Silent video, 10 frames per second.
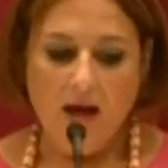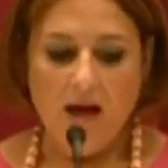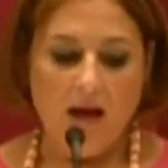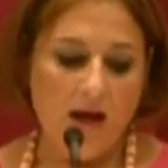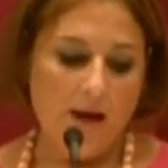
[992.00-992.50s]

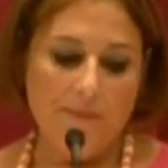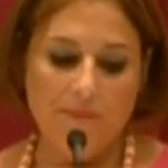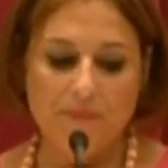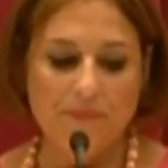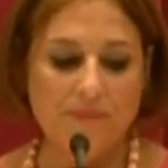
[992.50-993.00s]
Um,
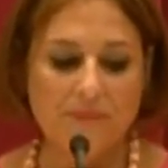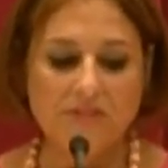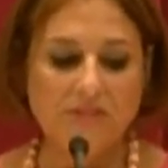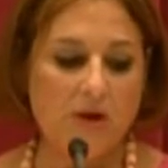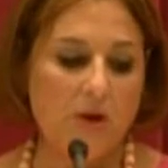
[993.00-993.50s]

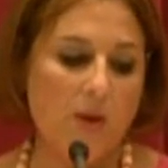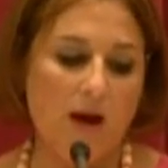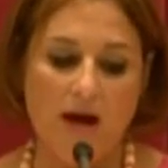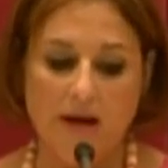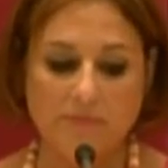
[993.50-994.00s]
so
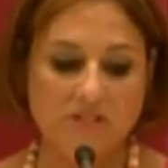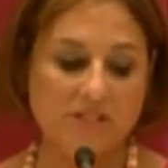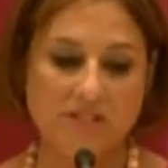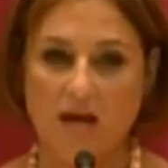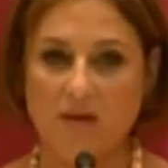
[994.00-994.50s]
I'm
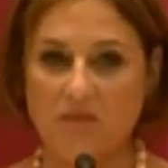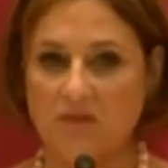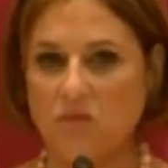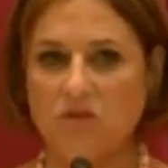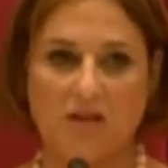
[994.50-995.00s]
just, I'm,
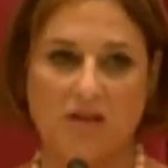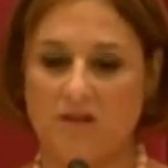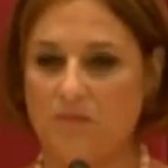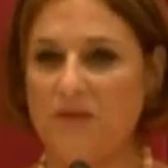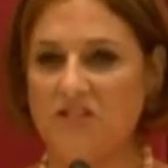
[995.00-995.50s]
well,
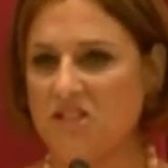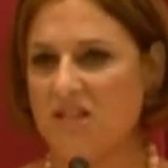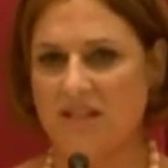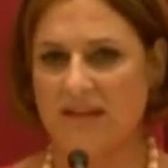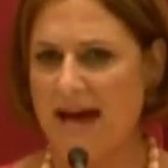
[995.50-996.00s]
bitch
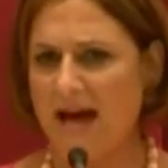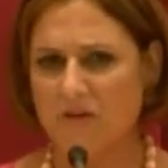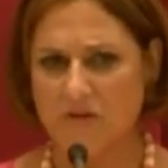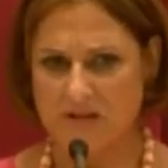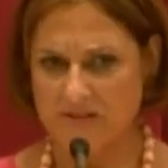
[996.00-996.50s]
needed the
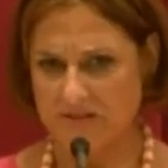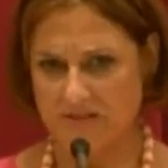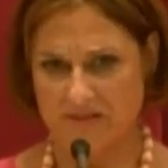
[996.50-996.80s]
calories.